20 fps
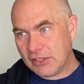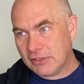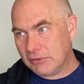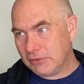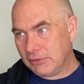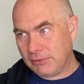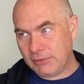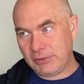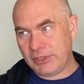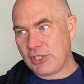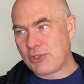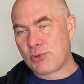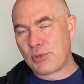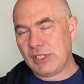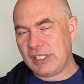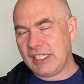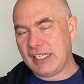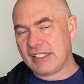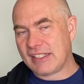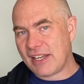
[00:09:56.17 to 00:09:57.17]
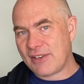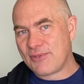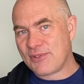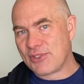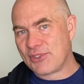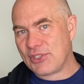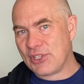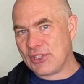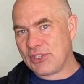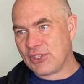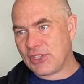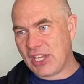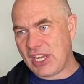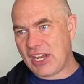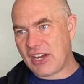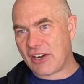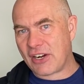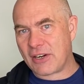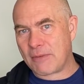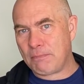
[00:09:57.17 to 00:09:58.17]
literally announced that
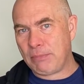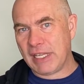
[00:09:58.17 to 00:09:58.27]
they are